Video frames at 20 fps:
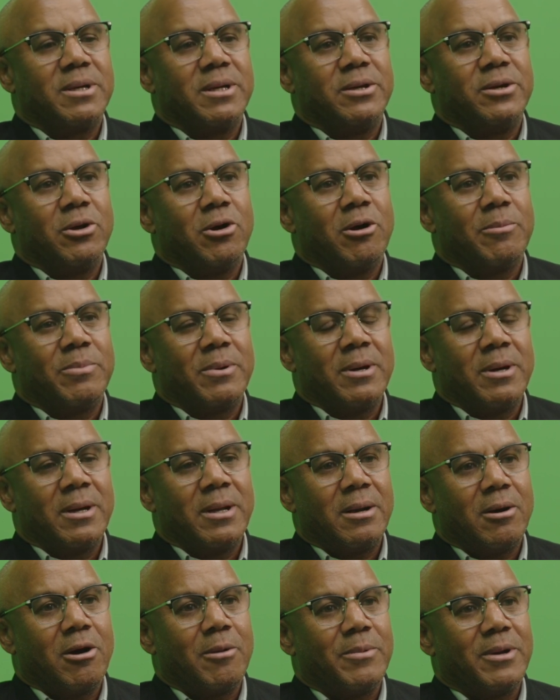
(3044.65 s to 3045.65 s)
in the
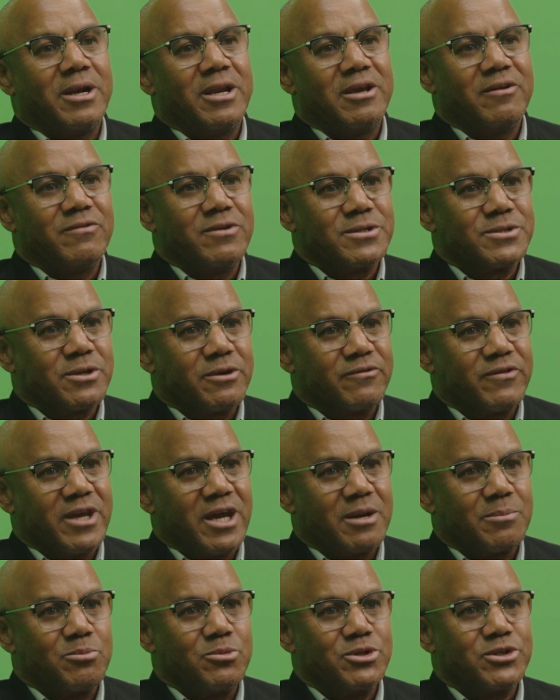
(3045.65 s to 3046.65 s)
upper levels of the
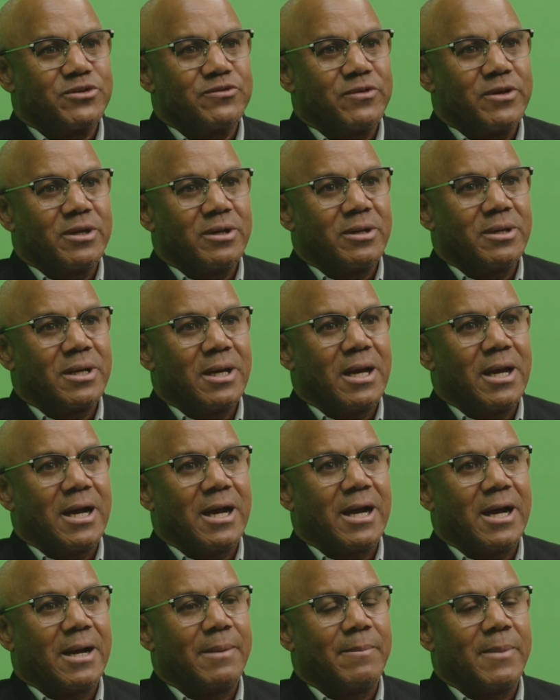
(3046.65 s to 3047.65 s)
atmosphere,
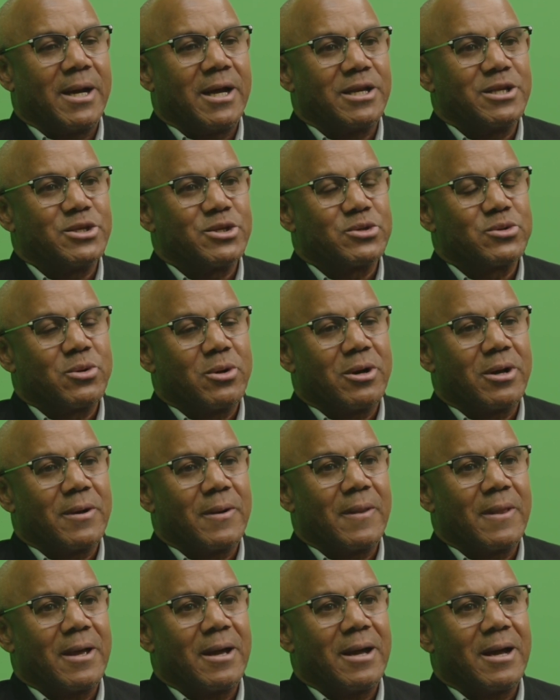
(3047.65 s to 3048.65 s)
and so on.